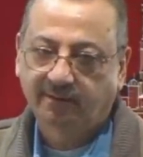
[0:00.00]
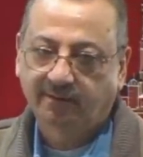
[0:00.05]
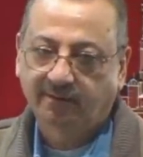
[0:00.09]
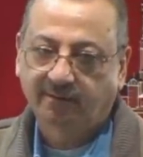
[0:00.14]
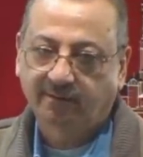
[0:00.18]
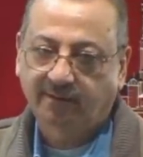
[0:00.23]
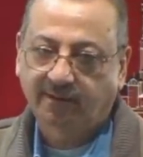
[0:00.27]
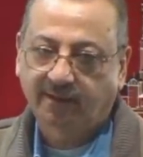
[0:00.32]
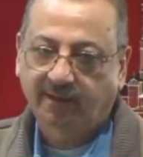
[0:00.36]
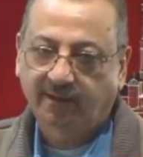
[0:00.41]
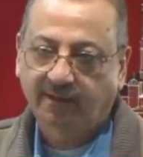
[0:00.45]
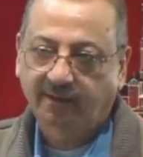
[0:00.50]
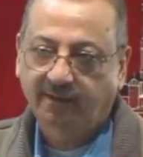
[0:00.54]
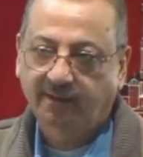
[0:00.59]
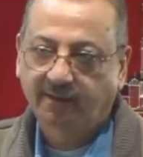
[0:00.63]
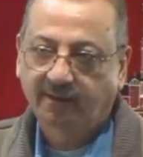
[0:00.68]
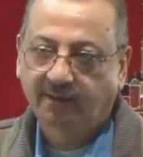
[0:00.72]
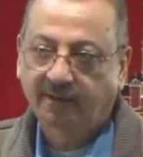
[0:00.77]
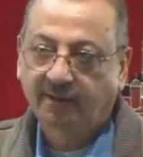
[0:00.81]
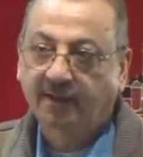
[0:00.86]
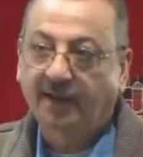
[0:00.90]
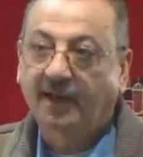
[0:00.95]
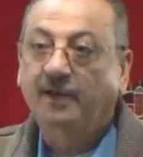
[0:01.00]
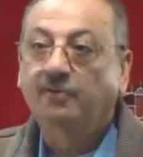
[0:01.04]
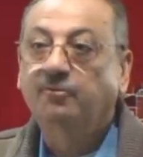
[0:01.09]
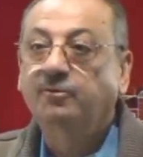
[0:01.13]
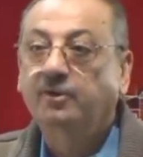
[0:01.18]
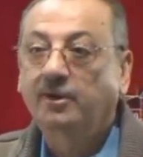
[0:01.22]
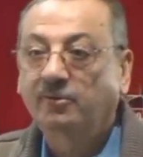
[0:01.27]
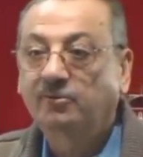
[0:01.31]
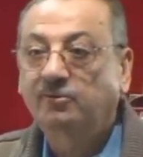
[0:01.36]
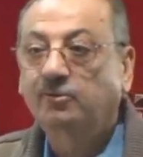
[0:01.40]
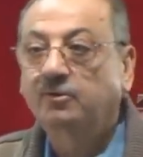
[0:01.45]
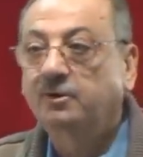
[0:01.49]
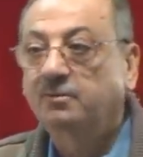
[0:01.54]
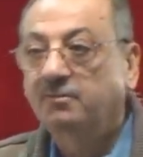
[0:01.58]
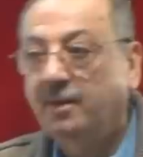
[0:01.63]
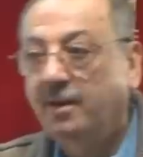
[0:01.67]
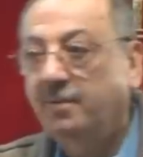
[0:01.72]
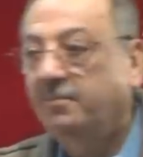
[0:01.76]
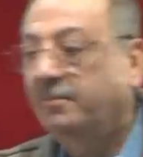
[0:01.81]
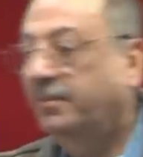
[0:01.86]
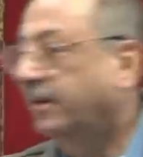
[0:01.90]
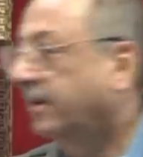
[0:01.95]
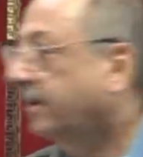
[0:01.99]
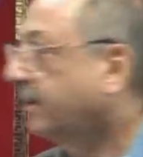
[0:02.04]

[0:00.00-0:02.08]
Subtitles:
Okay? And we have to remember